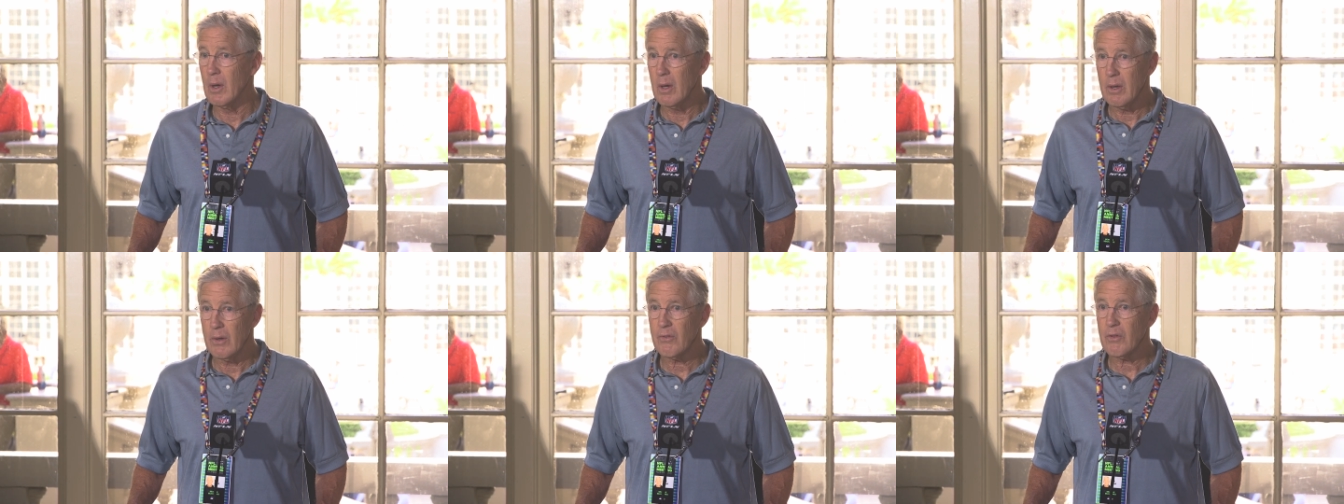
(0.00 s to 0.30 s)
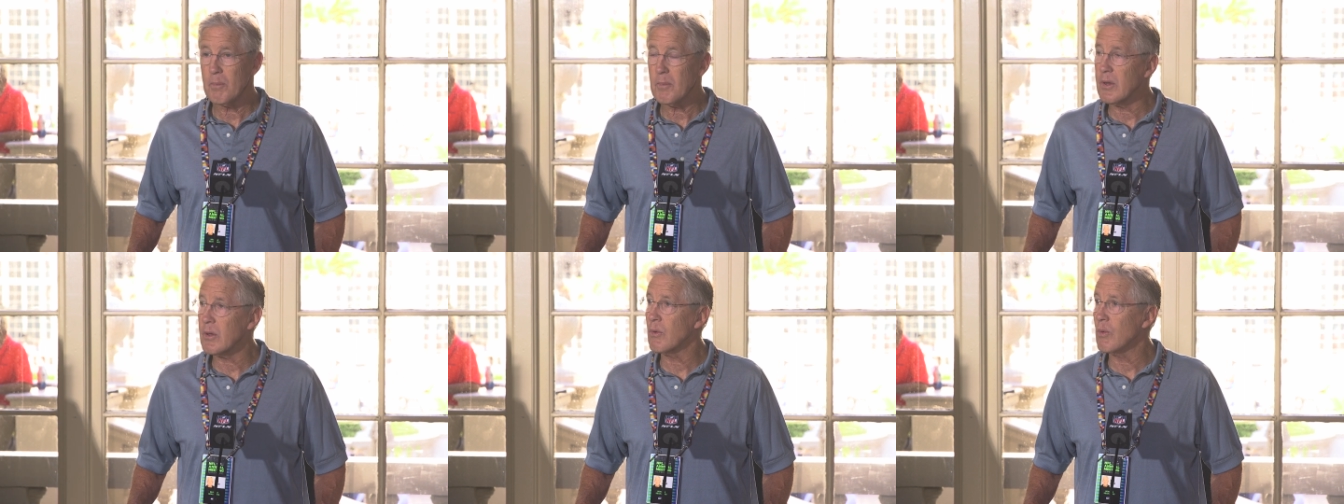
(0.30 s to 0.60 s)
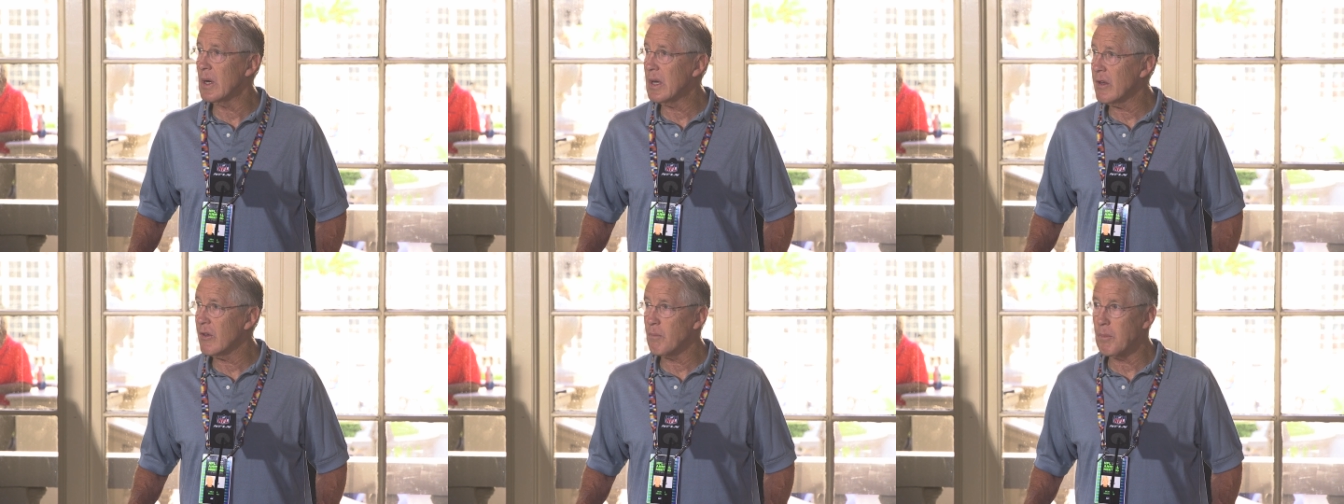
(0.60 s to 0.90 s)
they're some of the
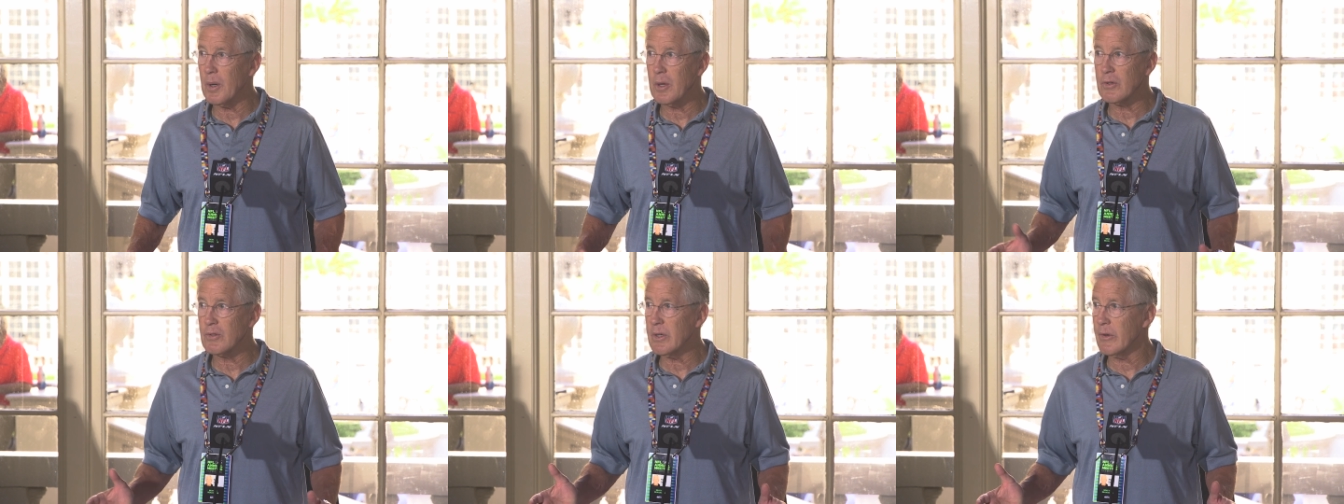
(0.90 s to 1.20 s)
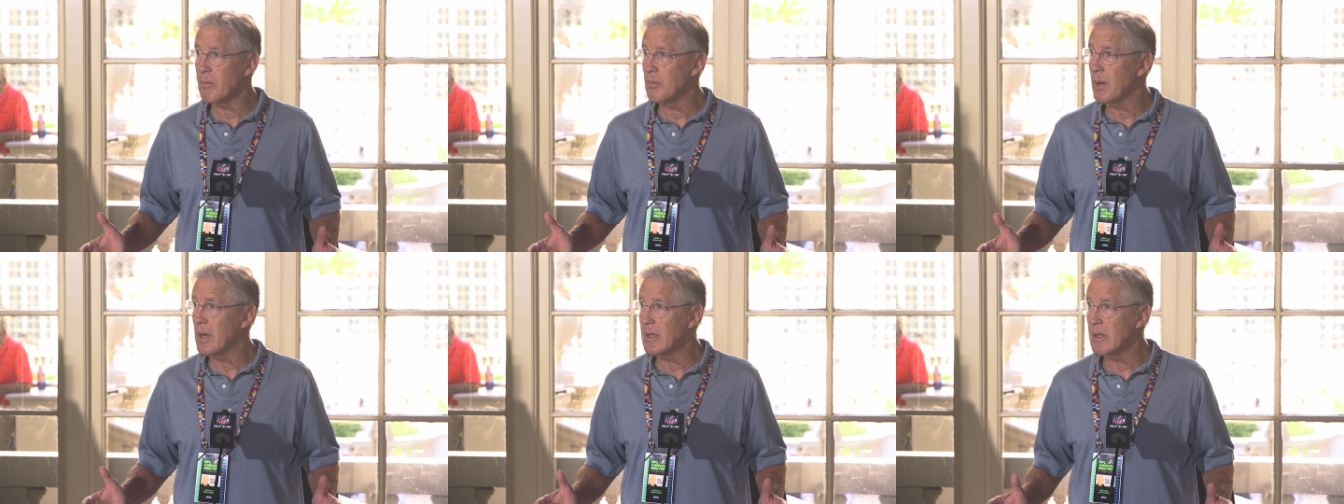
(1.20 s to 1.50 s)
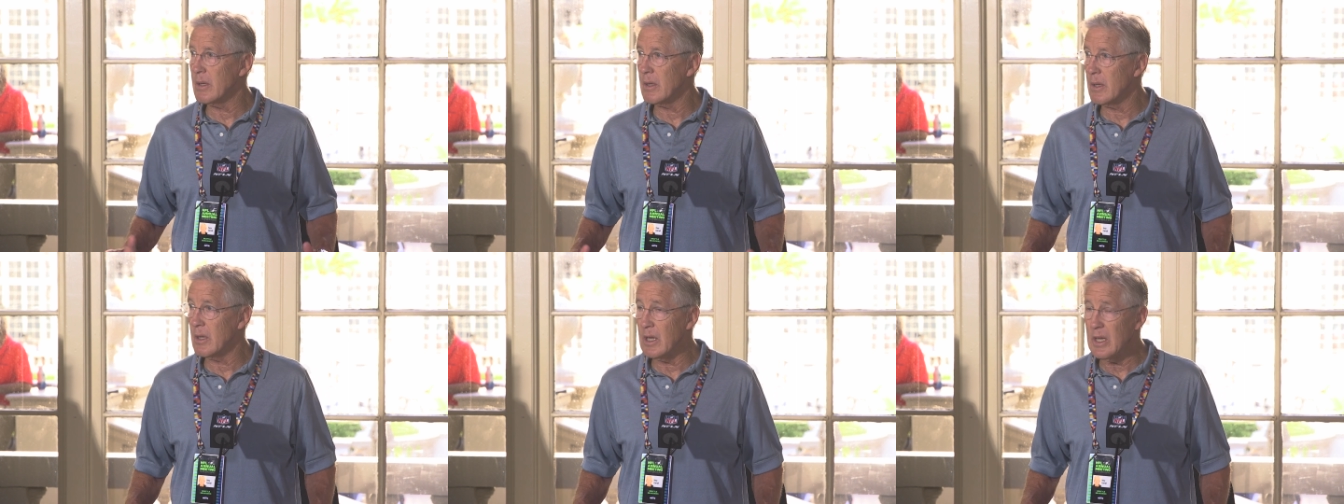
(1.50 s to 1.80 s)
greatest players that ever
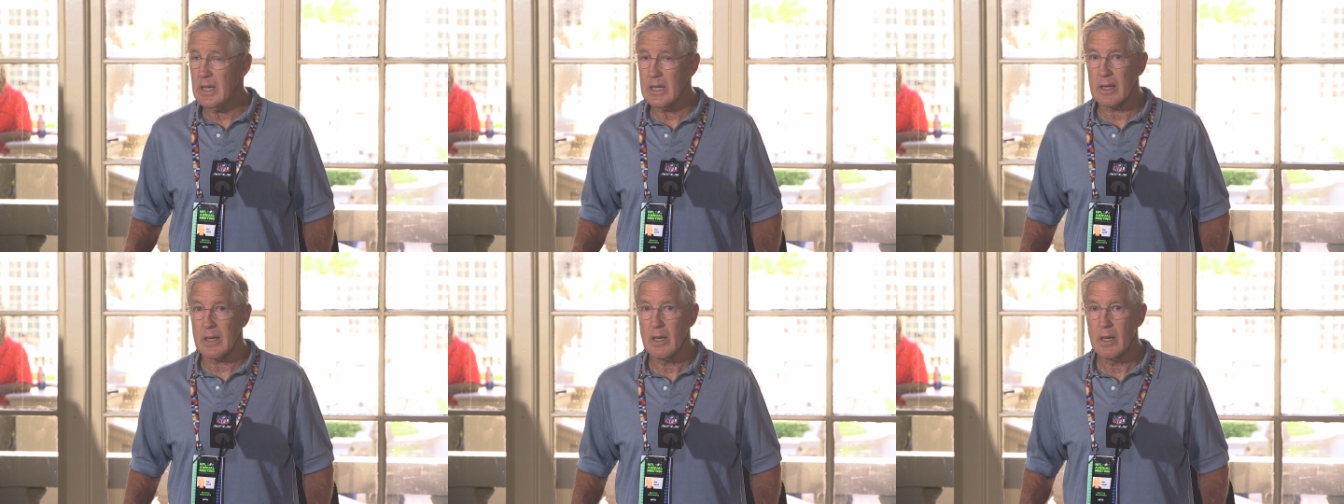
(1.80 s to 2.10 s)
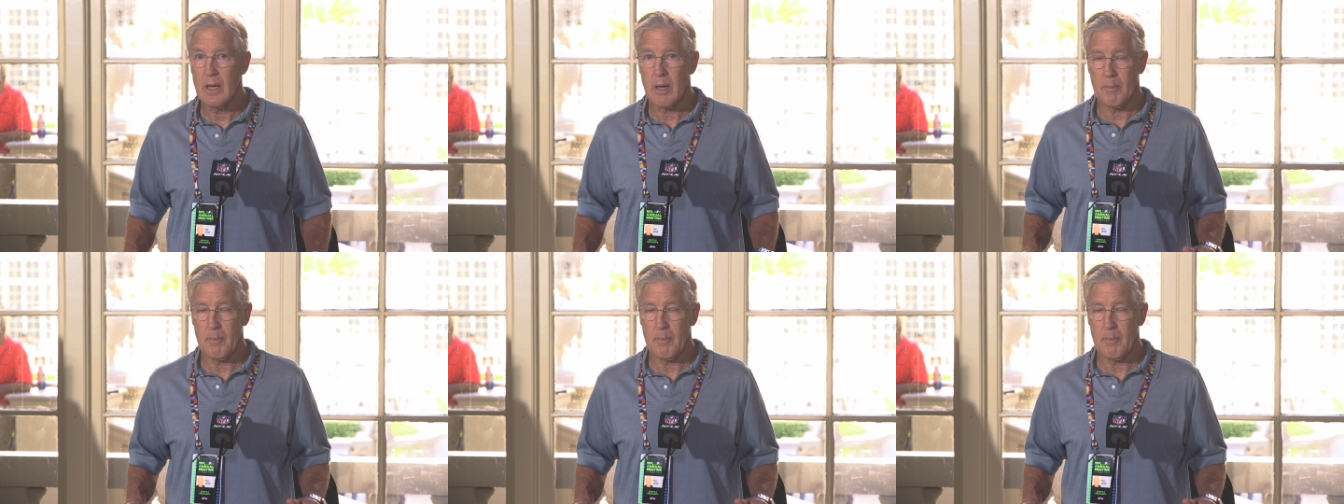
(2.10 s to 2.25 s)
played in the league,